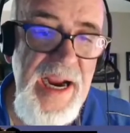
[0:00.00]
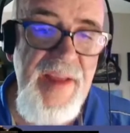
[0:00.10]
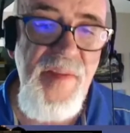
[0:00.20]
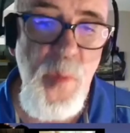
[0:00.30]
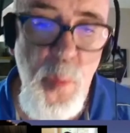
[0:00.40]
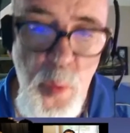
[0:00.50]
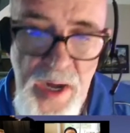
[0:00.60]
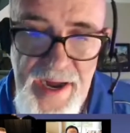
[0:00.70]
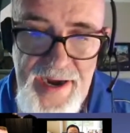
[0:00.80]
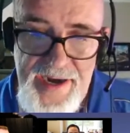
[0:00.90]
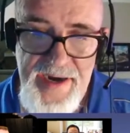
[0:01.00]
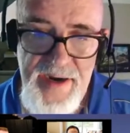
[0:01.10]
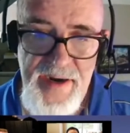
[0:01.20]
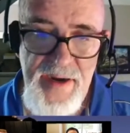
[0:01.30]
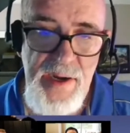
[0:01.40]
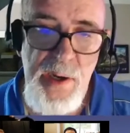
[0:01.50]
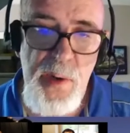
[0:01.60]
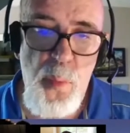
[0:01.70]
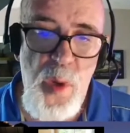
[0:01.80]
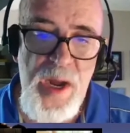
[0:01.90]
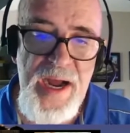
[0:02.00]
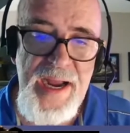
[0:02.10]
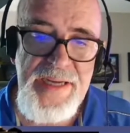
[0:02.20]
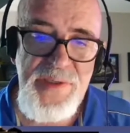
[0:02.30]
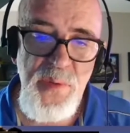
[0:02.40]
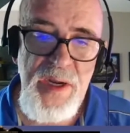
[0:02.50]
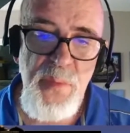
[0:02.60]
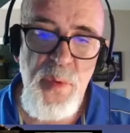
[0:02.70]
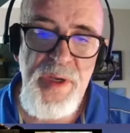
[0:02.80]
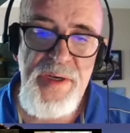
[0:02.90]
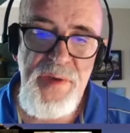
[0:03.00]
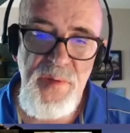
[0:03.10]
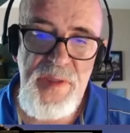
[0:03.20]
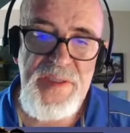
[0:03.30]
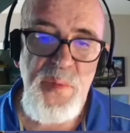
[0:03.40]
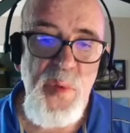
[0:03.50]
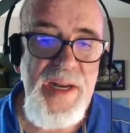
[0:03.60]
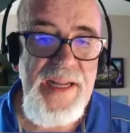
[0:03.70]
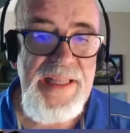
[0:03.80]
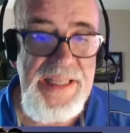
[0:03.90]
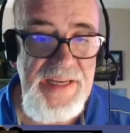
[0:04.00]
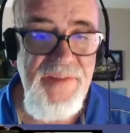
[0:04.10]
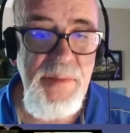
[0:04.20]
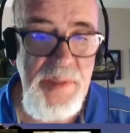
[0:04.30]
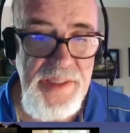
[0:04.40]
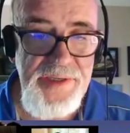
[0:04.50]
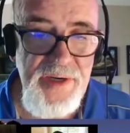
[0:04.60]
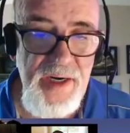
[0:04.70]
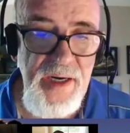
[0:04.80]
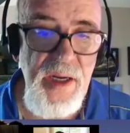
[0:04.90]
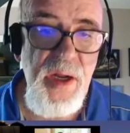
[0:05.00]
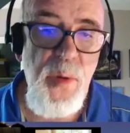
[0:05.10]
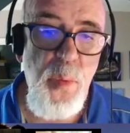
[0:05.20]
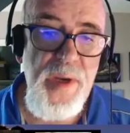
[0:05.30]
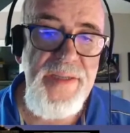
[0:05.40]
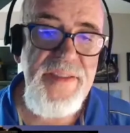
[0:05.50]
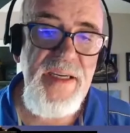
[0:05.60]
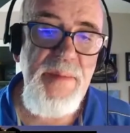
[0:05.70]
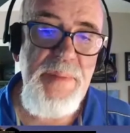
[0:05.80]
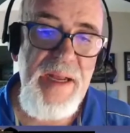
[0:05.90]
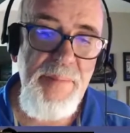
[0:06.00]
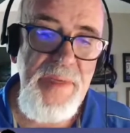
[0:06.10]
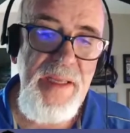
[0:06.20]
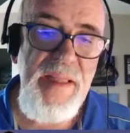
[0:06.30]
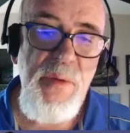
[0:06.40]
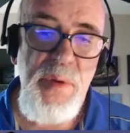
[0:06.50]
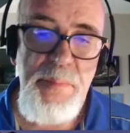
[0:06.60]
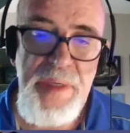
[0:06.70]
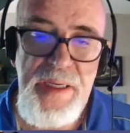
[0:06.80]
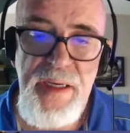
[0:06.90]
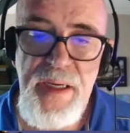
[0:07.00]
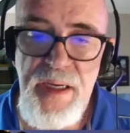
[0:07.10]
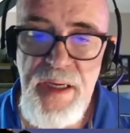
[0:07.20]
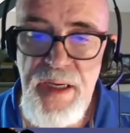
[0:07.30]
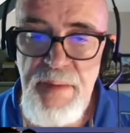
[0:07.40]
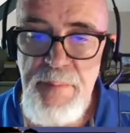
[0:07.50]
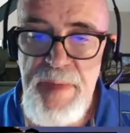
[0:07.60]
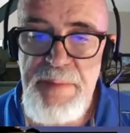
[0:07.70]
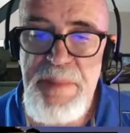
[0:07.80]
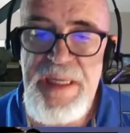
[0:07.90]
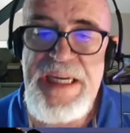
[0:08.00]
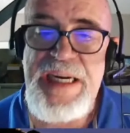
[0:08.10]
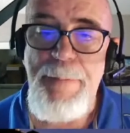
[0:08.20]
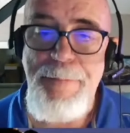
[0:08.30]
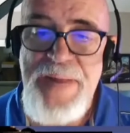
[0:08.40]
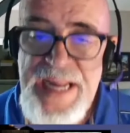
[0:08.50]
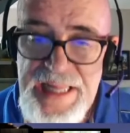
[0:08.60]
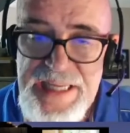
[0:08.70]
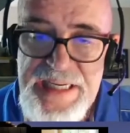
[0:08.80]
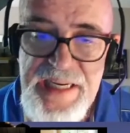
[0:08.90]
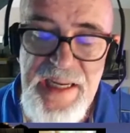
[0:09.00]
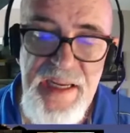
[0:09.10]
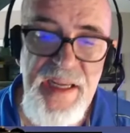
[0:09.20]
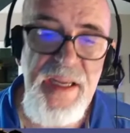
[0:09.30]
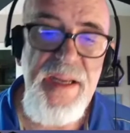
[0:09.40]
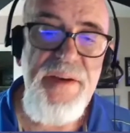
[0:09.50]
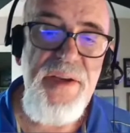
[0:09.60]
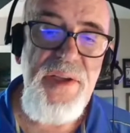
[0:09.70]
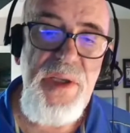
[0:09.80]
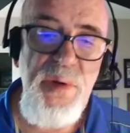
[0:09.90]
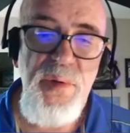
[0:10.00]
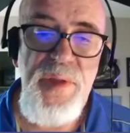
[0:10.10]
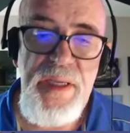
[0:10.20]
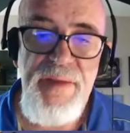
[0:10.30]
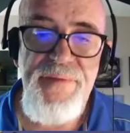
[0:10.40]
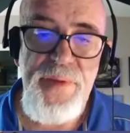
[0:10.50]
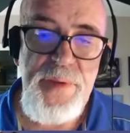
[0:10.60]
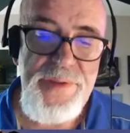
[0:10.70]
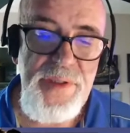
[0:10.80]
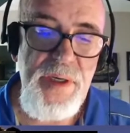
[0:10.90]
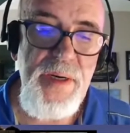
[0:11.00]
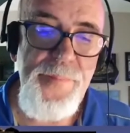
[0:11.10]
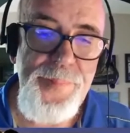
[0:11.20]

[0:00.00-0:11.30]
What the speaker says: and the why. Why do I want to do this when I leave the military? What is it about me that would make me compelling to you, the influencer?